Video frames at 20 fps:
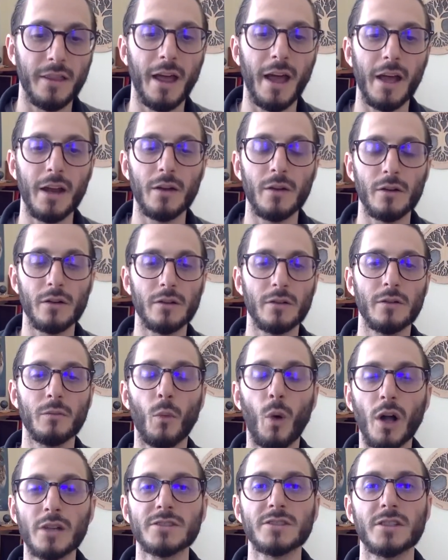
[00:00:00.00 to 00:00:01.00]
that
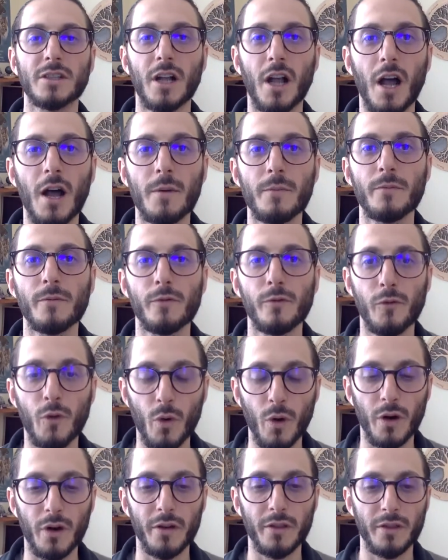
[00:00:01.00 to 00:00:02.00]
wants to come
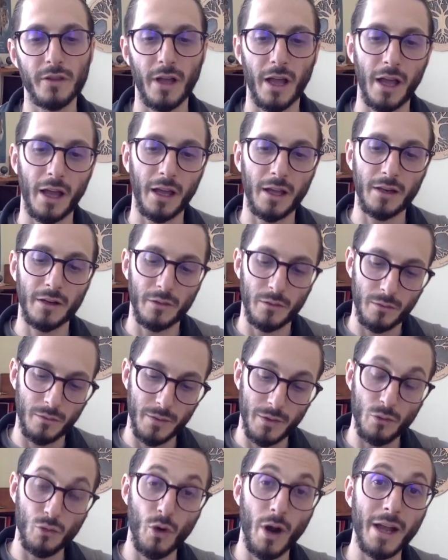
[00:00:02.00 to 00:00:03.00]
forth, and
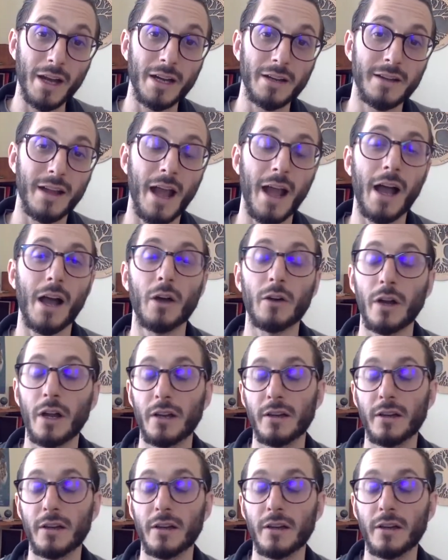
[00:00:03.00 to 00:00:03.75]
we write it down.